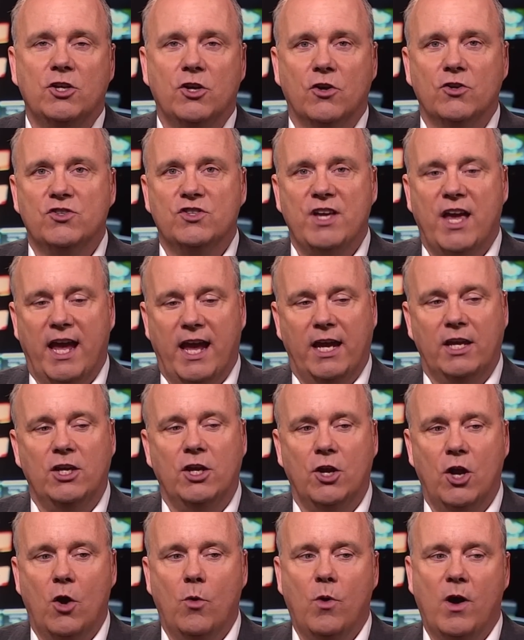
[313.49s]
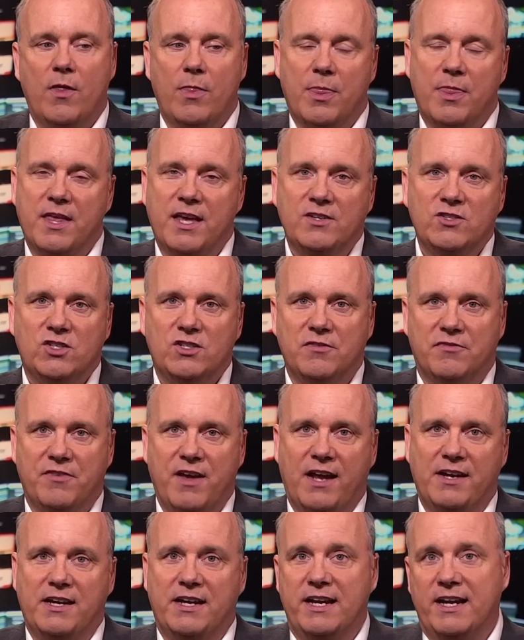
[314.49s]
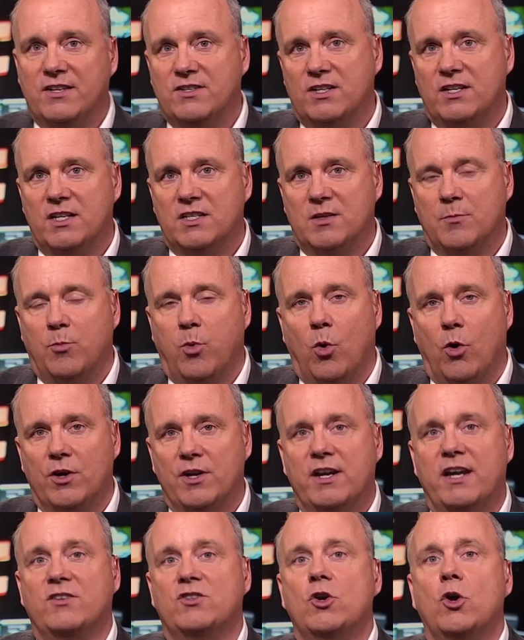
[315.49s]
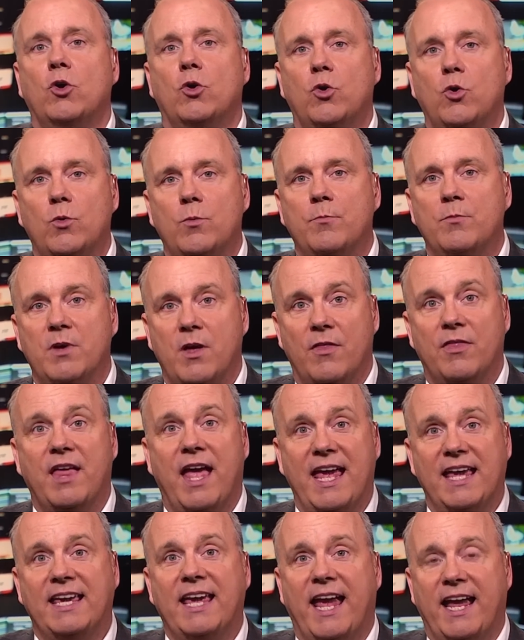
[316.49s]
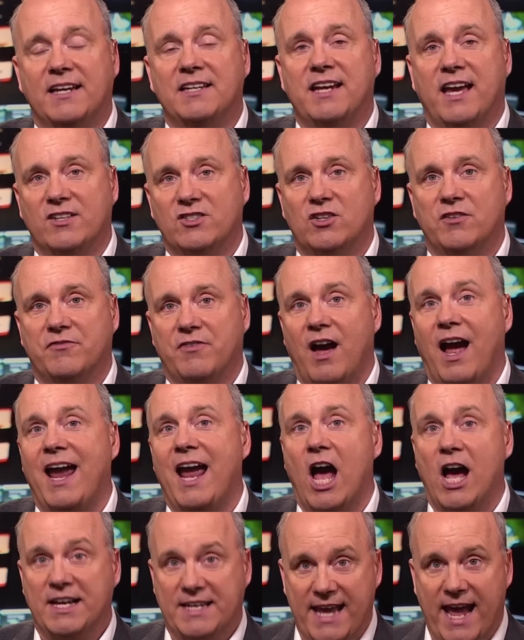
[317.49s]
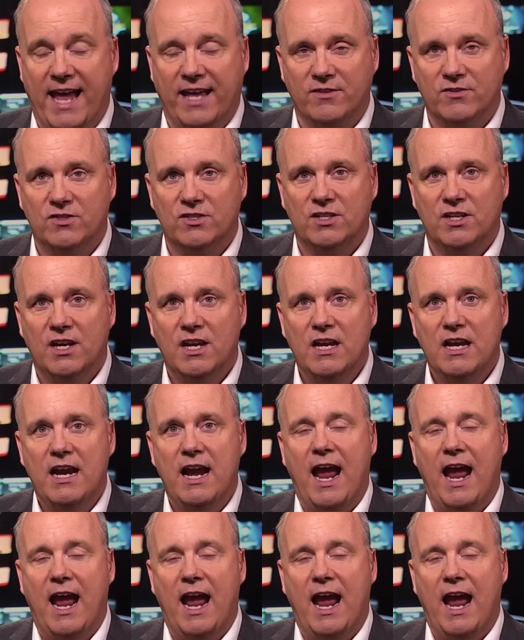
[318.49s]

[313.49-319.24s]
you're saying, you know what, this defendant isn't as important as whom they can testify against.